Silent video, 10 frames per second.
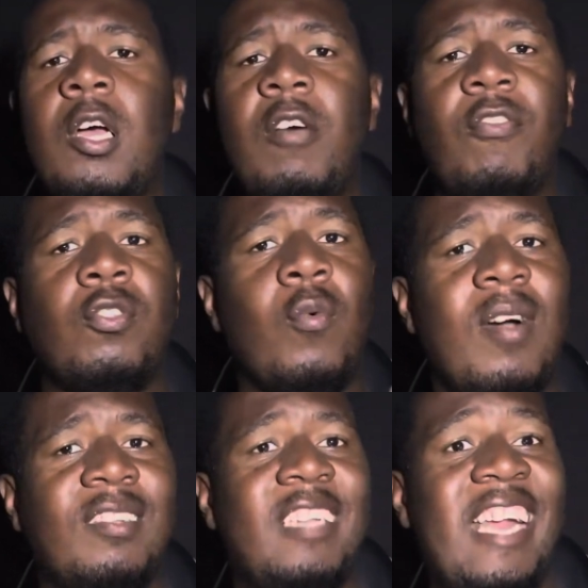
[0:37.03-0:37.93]
the
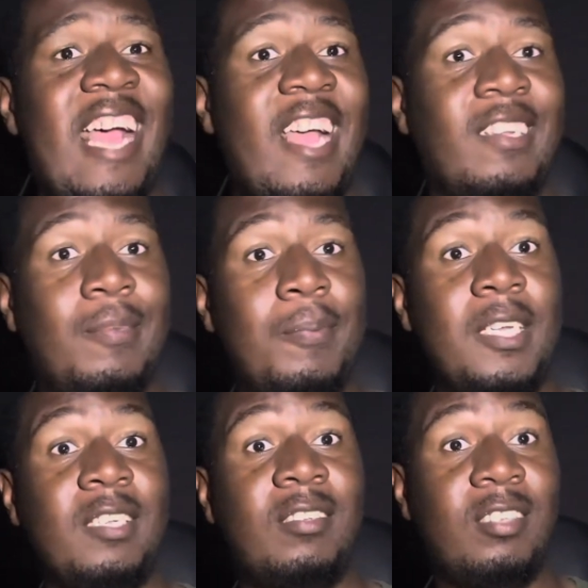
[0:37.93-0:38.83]
ones that has
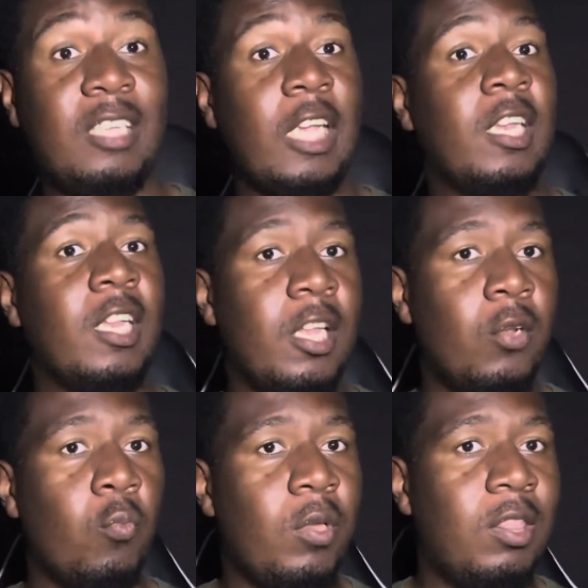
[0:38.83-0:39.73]
been sticking
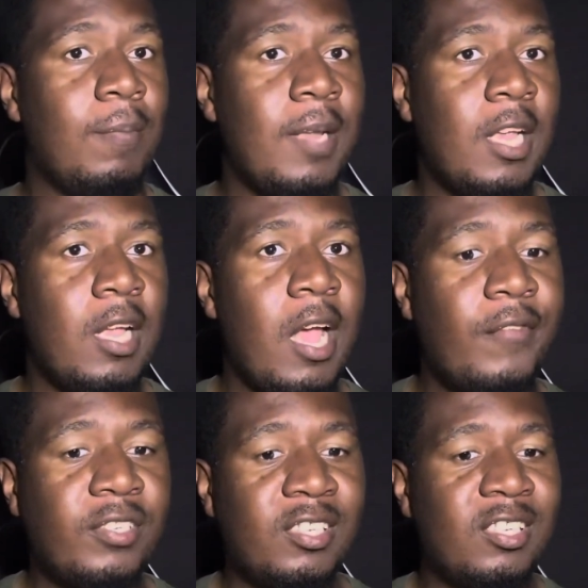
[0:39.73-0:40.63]
in with me ever
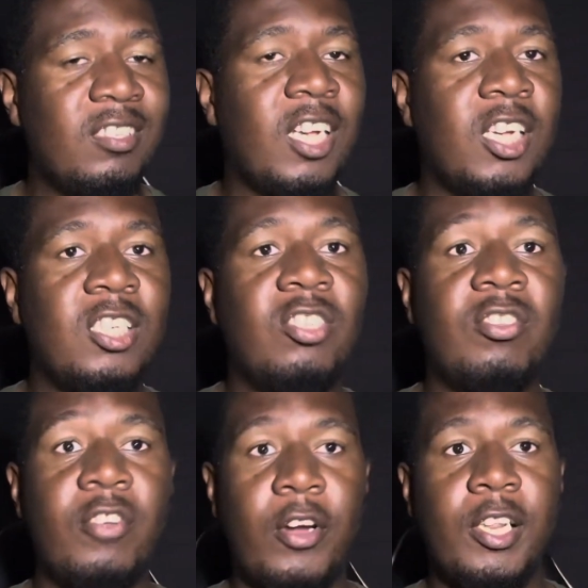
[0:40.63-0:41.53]
since I
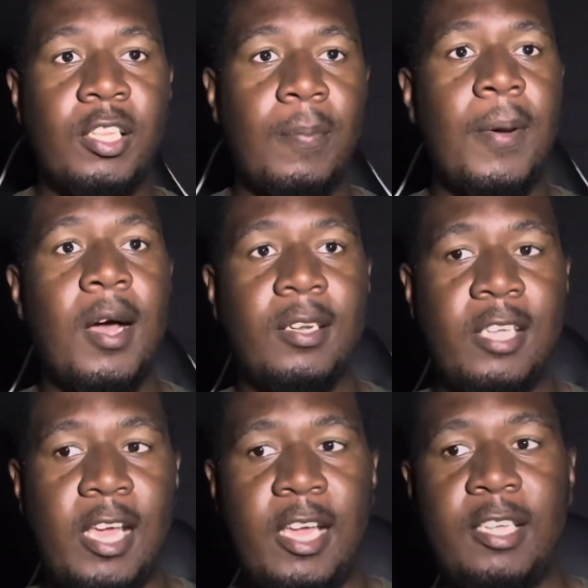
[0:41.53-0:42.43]
started the
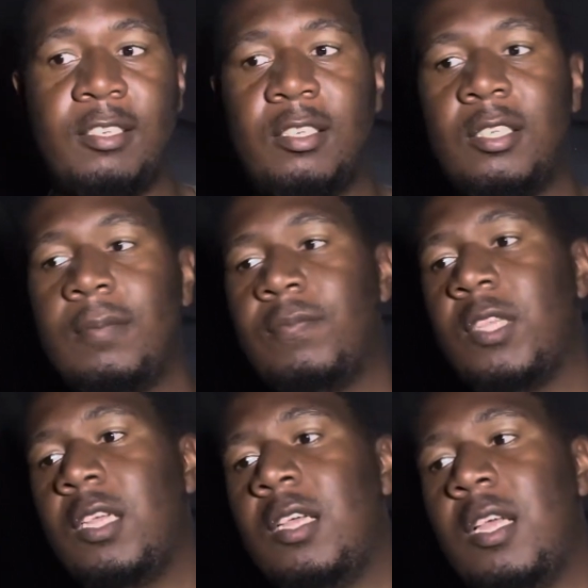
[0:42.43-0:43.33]
podcast.
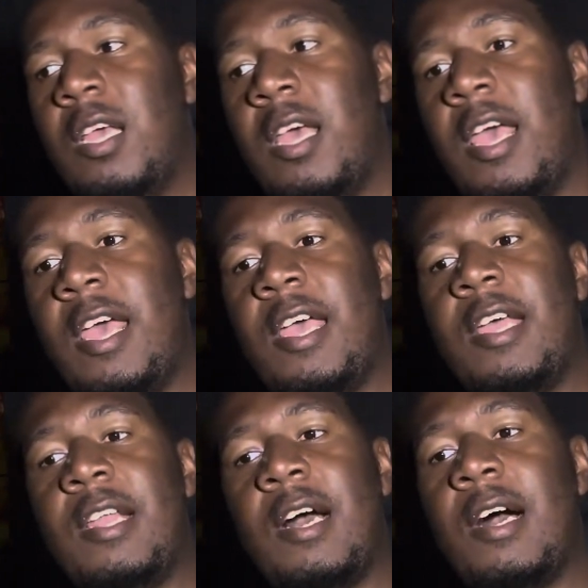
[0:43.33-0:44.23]

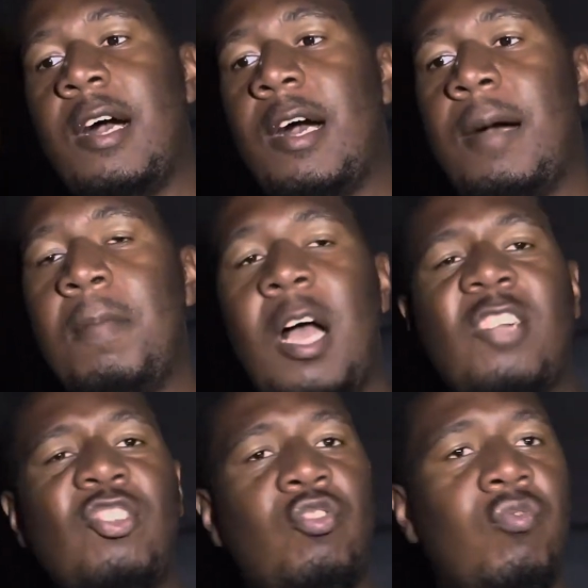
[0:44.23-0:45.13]
And I
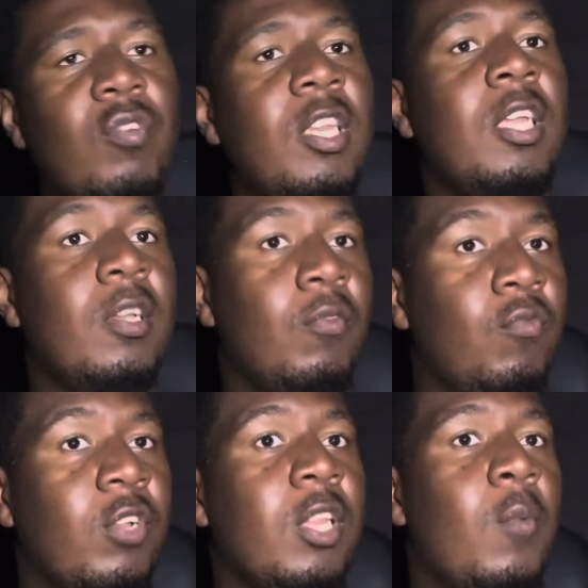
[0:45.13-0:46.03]
just really,
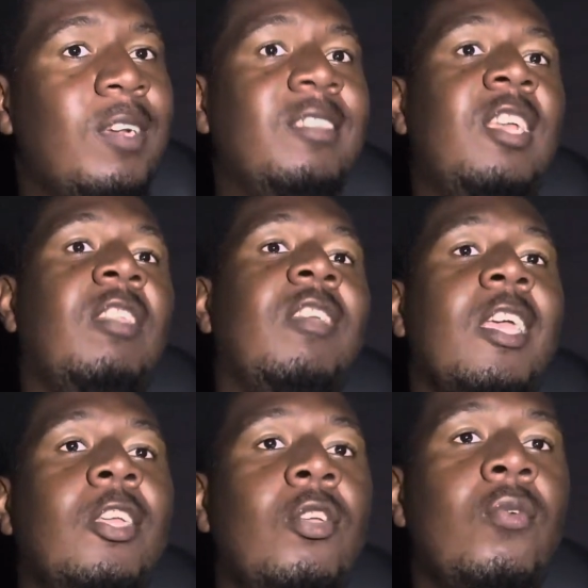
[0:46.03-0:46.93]
really want to say
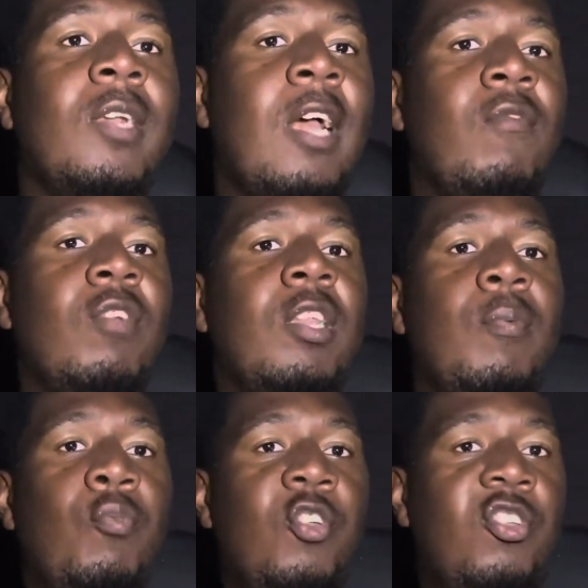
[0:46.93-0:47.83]
thank you, and I really
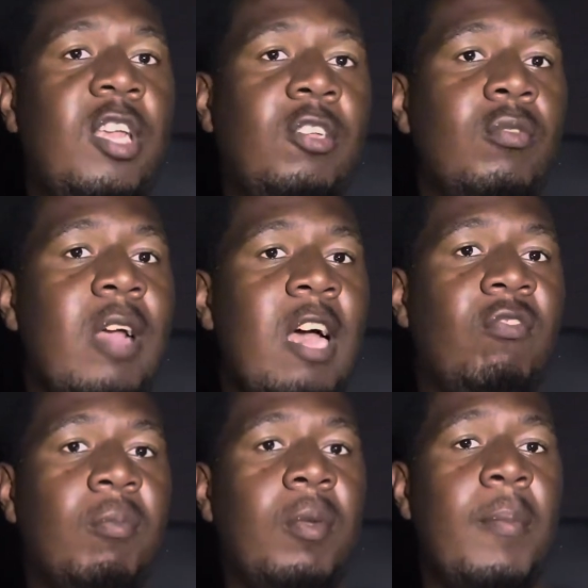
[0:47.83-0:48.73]
appreciate you guys
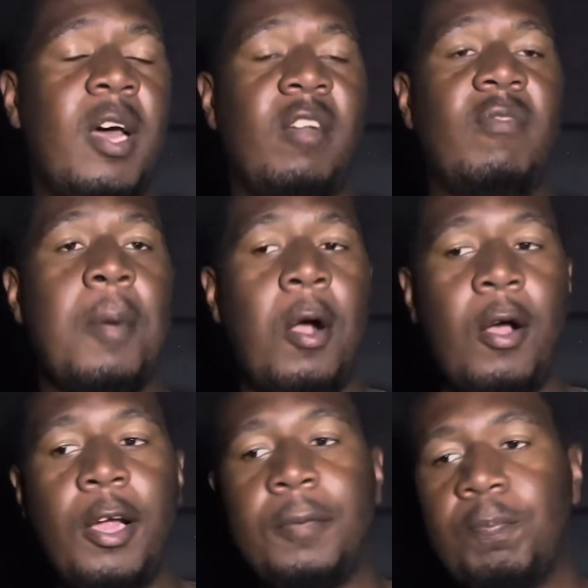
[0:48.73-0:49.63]
from the bottom of my heart.